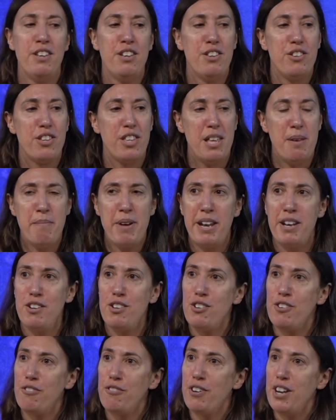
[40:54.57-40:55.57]
So they
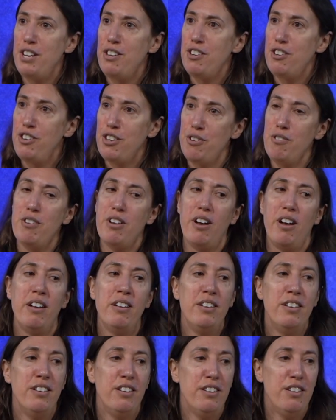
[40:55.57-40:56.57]
managed to find a donor
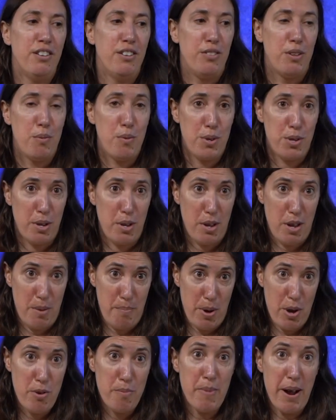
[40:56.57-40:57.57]
that was a
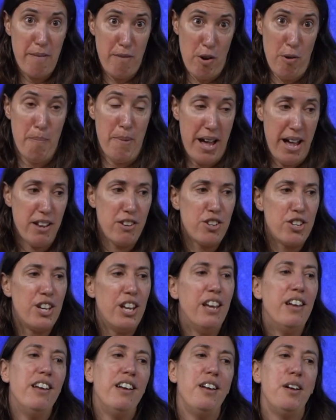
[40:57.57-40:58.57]
bone marrow match
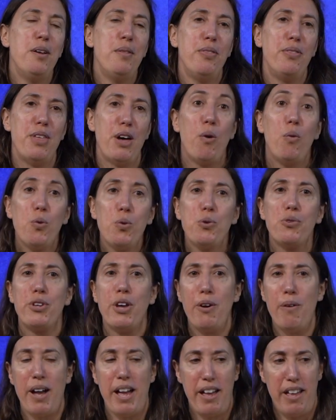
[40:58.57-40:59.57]
that
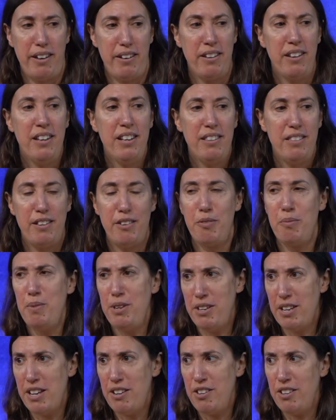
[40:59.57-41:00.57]
also had this
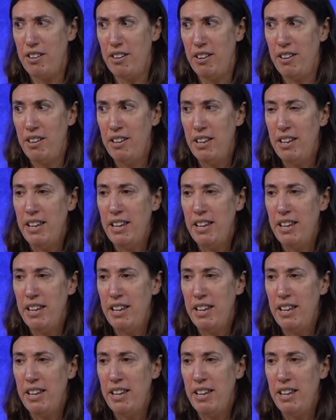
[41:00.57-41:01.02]
mutation.